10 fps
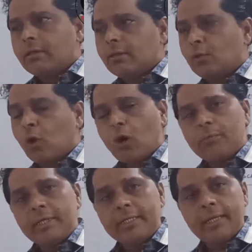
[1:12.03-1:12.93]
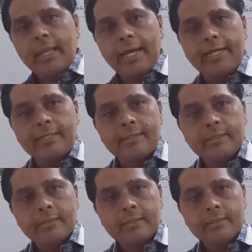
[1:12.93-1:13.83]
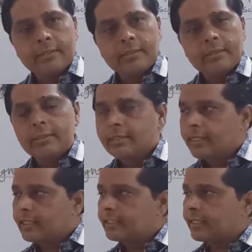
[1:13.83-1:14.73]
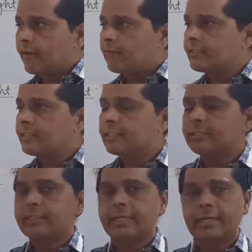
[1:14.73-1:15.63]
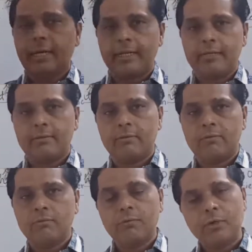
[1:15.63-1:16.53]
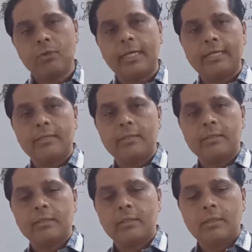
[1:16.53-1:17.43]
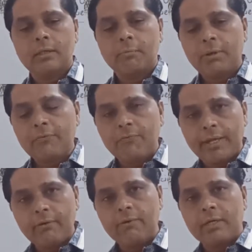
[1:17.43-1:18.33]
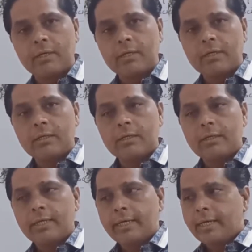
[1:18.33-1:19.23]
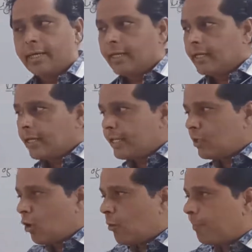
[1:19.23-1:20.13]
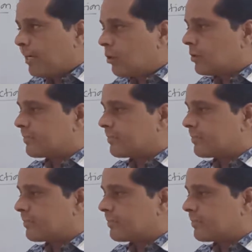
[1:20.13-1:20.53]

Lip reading: normally the light, it travels in a straight line. We know that. But whenever any opaque